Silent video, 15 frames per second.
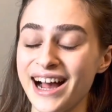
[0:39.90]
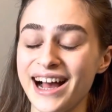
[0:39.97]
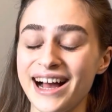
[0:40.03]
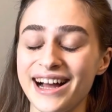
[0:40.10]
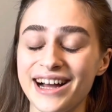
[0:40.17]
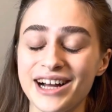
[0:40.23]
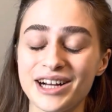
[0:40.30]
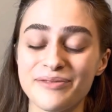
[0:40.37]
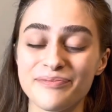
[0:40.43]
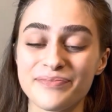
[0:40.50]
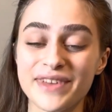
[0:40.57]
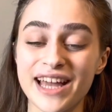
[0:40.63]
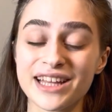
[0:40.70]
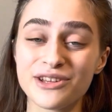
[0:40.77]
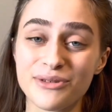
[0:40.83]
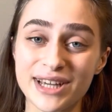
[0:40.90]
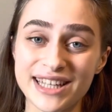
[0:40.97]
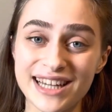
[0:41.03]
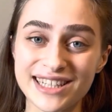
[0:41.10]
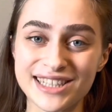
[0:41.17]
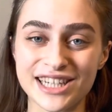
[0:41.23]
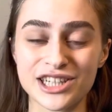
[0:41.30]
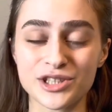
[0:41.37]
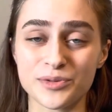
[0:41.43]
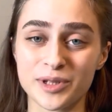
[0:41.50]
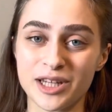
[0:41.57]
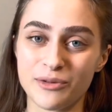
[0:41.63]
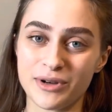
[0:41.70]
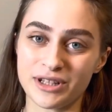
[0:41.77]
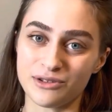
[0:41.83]
Um, anyway, that changed when
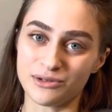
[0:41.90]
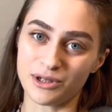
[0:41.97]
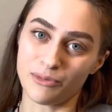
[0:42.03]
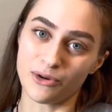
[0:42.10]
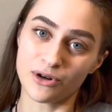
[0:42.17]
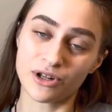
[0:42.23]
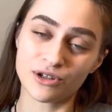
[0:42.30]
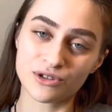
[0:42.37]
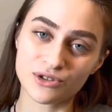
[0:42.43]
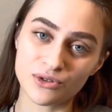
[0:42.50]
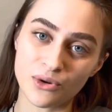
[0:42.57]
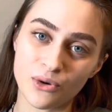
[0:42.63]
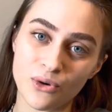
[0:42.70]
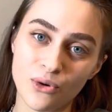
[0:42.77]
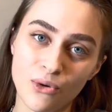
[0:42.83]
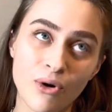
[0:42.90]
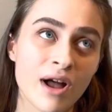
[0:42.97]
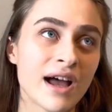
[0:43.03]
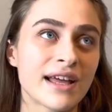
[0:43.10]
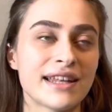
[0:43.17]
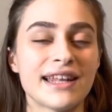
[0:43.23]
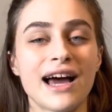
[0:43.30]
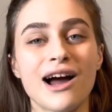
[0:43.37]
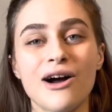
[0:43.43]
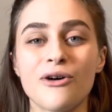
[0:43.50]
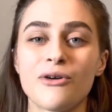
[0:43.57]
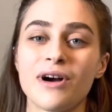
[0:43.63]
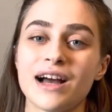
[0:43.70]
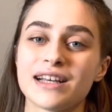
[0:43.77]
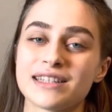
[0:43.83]
I went to the boarding school.
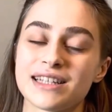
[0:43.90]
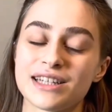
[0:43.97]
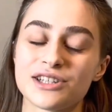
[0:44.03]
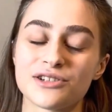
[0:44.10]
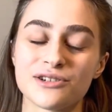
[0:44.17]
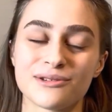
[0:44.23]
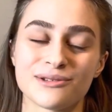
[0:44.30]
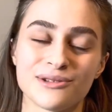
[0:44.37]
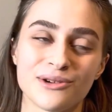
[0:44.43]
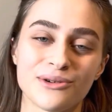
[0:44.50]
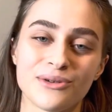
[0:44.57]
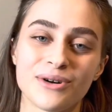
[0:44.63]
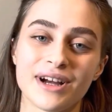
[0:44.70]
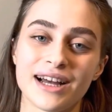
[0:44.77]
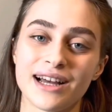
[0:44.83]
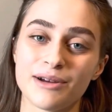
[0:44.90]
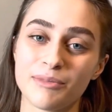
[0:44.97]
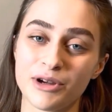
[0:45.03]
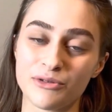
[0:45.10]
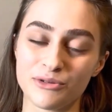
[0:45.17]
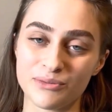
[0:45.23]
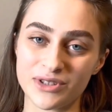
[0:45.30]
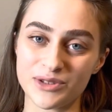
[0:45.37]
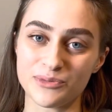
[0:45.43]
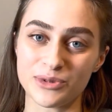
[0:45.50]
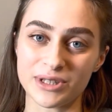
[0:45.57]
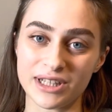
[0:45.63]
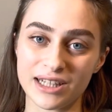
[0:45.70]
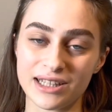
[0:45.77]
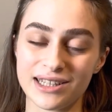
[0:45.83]
Now, as I showed you, uh, my room is
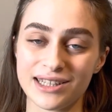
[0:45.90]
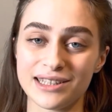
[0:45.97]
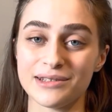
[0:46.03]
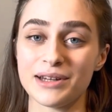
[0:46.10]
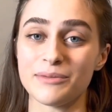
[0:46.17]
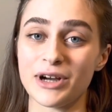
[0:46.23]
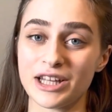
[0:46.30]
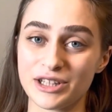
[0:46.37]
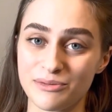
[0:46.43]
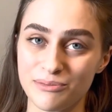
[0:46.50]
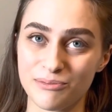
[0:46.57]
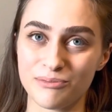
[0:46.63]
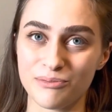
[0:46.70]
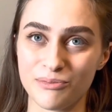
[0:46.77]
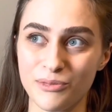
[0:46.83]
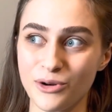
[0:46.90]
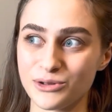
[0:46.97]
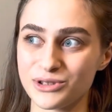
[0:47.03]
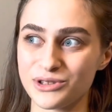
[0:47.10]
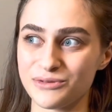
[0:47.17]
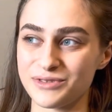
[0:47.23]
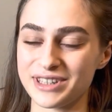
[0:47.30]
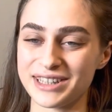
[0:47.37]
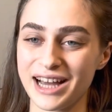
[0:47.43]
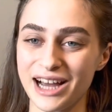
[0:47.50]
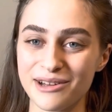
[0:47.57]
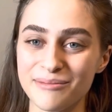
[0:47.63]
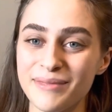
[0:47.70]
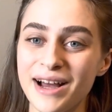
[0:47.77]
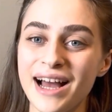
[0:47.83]
pretty clean at most of the
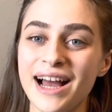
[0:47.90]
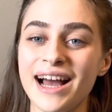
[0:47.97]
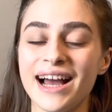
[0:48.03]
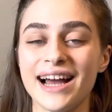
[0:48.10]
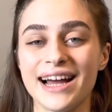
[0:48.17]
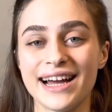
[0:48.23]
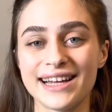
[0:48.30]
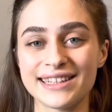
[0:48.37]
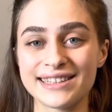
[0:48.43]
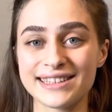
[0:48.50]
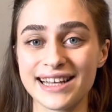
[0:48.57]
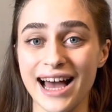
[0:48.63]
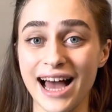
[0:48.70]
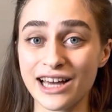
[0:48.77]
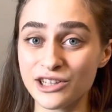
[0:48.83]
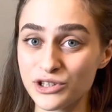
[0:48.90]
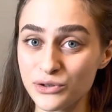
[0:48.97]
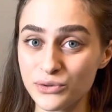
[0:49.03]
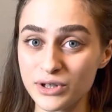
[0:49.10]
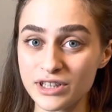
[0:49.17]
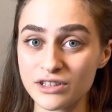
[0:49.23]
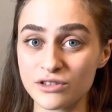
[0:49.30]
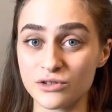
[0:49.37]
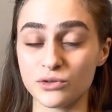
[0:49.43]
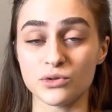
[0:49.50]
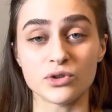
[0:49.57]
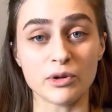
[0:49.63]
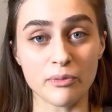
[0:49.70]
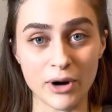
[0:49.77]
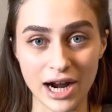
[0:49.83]
time and i do it due to
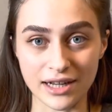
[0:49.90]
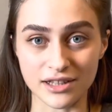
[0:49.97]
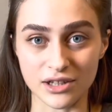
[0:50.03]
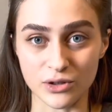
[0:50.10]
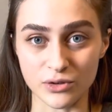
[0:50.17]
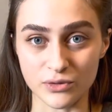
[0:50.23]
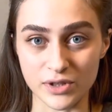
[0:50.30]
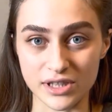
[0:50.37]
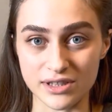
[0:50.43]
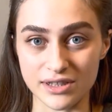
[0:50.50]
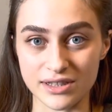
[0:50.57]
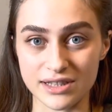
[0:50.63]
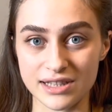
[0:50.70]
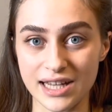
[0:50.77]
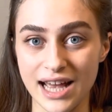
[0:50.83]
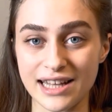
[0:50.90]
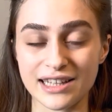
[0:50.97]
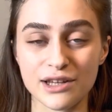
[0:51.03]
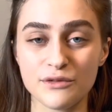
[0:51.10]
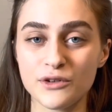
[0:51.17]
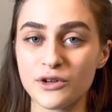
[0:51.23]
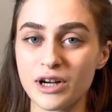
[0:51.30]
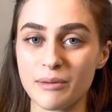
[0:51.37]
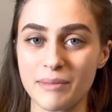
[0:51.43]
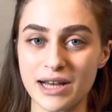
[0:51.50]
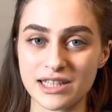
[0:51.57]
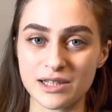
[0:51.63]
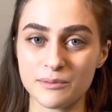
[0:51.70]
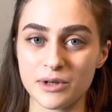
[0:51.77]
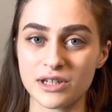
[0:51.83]
the practical reasons and if you're a
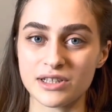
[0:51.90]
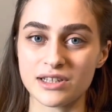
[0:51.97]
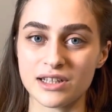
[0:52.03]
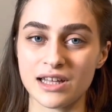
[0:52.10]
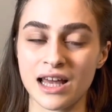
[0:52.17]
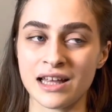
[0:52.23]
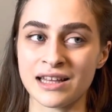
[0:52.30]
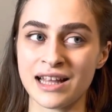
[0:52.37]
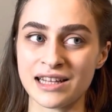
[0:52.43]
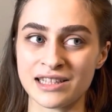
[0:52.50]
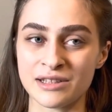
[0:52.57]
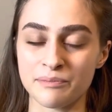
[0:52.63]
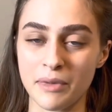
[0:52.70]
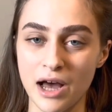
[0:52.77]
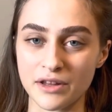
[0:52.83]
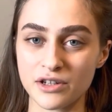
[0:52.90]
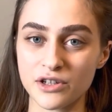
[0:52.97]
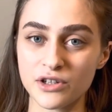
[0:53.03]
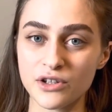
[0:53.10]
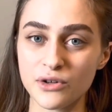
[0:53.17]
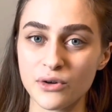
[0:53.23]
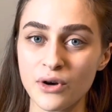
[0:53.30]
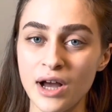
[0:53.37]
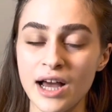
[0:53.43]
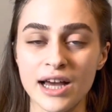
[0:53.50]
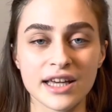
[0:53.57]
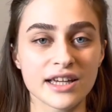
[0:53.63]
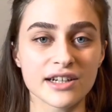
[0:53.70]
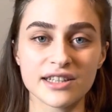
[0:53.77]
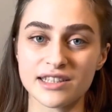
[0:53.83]
messy person and it doesn't bother you
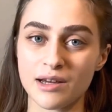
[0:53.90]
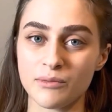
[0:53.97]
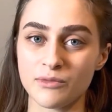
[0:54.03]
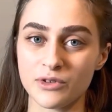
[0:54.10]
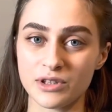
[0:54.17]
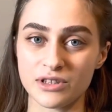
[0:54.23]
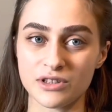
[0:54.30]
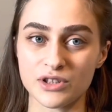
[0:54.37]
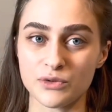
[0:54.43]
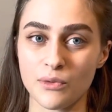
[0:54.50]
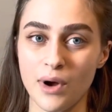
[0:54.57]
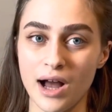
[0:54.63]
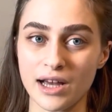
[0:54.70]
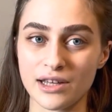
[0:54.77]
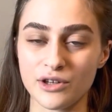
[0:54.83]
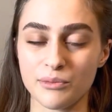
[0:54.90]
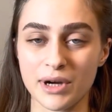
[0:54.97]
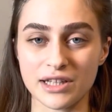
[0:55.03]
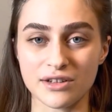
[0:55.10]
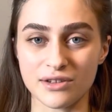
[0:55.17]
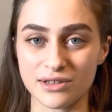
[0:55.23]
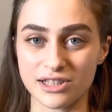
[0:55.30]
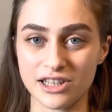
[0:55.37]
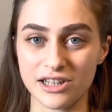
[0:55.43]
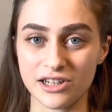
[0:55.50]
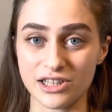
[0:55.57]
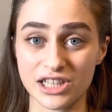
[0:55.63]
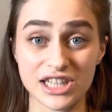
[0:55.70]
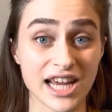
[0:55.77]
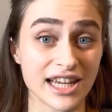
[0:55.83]
here's some reasons why you might
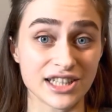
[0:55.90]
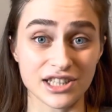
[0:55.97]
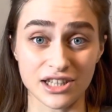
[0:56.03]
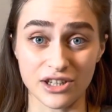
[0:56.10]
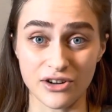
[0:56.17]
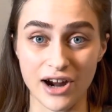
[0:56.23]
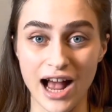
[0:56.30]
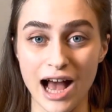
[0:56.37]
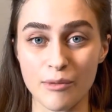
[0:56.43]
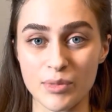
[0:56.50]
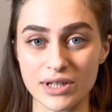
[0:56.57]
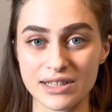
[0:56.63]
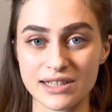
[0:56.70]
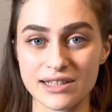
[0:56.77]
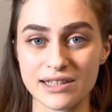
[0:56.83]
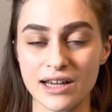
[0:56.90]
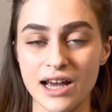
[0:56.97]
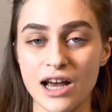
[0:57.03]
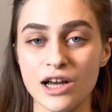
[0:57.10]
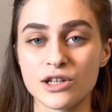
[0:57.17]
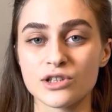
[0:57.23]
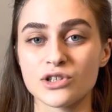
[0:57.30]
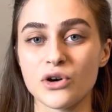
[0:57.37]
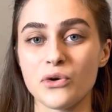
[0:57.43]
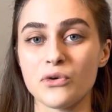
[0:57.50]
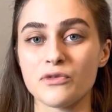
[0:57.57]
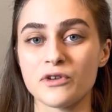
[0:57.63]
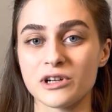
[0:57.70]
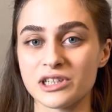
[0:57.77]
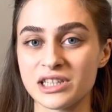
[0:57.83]
consider changing your habits so,
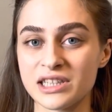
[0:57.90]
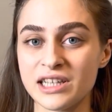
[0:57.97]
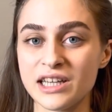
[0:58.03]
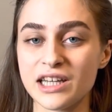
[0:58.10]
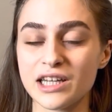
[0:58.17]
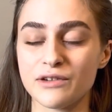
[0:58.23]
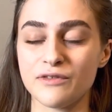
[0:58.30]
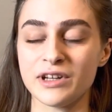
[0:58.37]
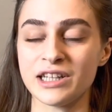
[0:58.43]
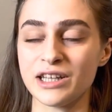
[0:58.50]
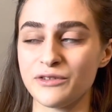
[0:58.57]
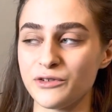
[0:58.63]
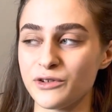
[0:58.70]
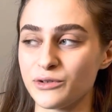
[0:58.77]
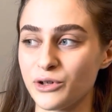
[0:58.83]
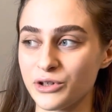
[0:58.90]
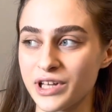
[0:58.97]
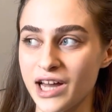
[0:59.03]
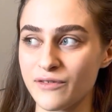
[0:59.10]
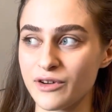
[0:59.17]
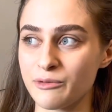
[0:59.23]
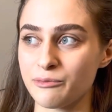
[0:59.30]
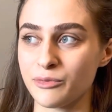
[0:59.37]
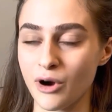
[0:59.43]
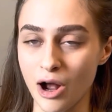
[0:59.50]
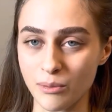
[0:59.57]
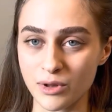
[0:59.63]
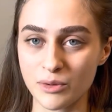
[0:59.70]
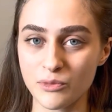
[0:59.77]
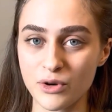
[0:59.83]
firstly, even if you don't have a
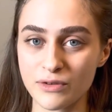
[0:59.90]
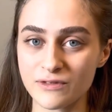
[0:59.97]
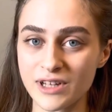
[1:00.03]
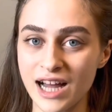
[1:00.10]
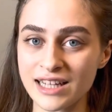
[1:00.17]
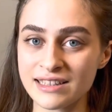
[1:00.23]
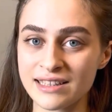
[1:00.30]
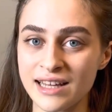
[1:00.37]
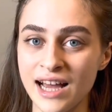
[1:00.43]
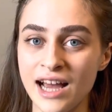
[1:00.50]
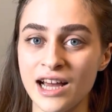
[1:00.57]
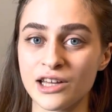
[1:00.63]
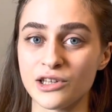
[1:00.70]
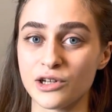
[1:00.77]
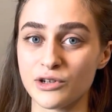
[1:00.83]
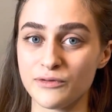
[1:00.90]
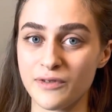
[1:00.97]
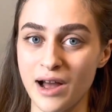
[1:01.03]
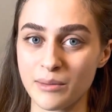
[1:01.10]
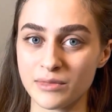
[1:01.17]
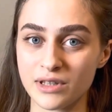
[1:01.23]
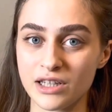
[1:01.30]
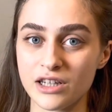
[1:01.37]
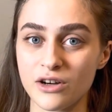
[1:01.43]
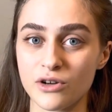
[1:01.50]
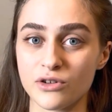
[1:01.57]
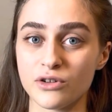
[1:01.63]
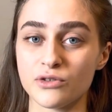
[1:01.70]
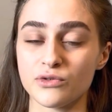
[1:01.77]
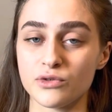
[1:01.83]
problem with that, your family or
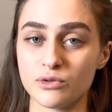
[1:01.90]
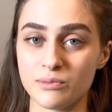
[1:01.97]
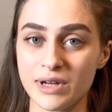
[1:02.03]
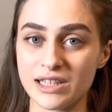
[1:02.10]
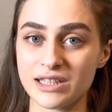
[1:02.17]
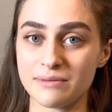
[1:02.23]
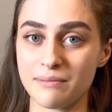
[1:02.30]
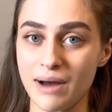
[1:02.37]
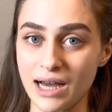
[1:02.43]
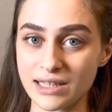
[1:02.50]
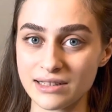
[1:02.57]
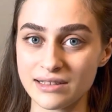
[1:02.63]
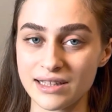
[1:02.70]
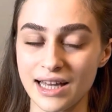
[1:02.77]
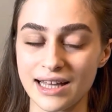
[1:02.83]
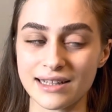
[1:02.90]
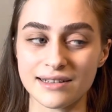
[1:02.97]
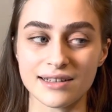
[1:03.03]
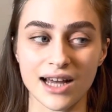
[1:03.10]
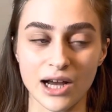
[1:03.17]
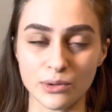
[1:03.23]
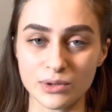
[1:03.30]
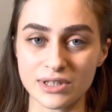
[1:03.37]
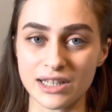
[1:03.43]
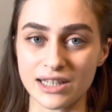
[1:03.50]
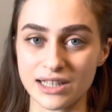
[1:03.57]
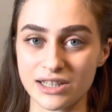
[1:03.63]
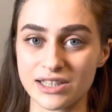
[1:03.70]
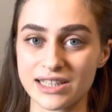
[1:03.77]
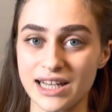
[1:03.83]
your roommates might, and I would say
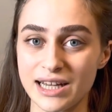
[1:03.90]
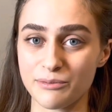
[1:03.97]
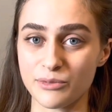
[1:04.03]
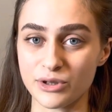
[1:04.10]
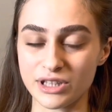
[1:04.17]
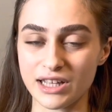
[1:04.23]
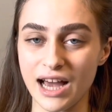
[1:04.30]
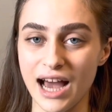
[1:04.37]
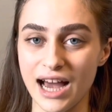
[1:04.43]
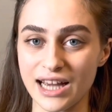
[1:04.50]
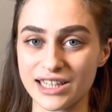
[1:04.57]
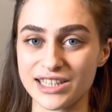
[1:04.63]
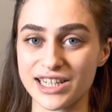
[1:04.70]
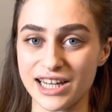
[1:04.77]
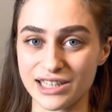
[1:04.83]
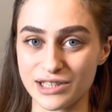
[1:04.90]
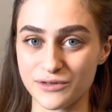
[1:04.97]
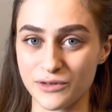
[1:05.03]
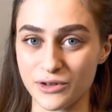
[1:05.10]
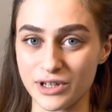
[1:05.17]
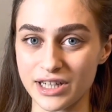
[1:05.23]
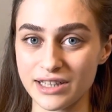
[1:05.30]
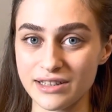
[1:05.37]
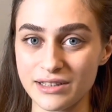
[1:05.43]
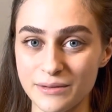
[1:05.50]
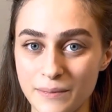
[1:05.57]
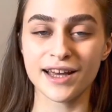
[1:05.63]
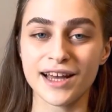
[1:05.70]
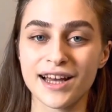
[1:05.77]
there's pretty high chance for it.